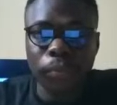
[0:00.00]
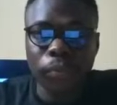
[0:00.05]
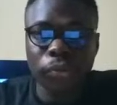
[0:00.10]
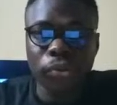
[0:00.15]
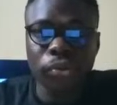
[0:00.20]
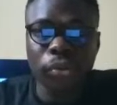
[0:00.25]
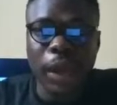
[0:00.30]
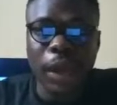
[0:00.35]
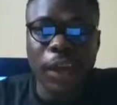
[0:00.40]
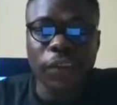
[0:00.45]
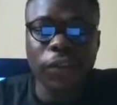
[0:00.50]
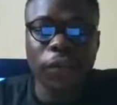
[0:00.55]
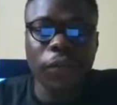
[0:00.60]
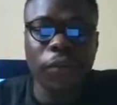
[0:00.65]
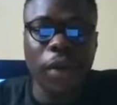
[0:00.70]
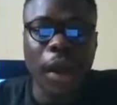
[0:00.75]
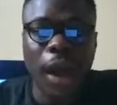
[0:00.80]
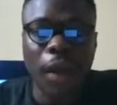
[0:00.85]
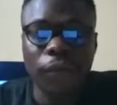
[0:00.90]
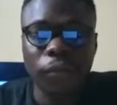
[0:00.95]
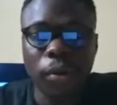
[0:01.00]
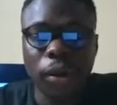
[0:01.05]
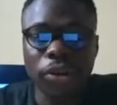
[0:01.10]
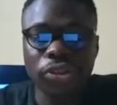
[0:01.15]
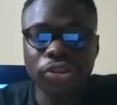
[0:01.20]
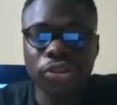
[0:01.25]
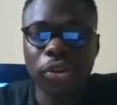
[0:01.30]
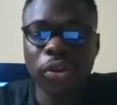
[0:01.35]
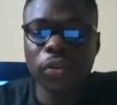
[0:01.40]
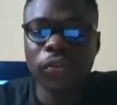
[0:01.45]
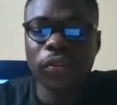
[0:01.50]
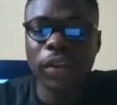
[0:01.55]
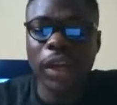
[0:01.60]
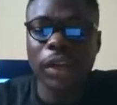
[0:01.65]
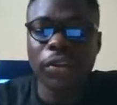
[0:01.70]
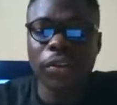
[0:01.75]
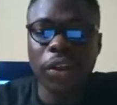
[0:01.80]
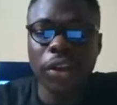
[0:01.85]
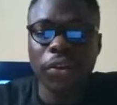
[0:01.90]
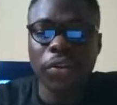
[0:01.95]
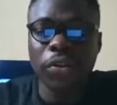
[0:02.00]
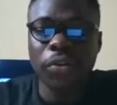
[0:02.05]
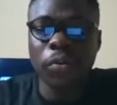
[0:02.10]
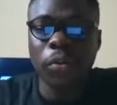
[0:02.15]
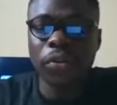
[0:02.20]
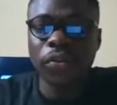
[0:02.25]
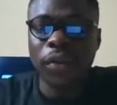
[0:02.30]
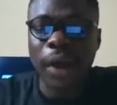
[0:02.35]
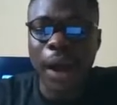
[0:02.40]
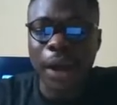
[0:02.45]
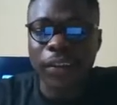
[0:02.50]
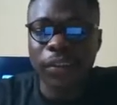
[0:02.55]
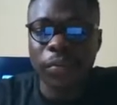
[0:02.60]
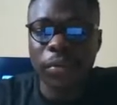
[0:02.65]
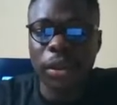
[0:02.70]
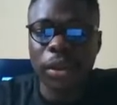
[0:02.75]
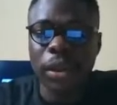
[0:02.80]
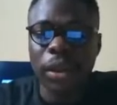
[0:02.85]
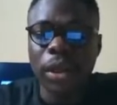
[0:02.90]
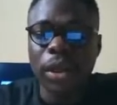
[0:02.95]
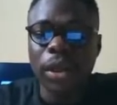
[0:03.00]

So guys, if you have questions that you think you want to ask me,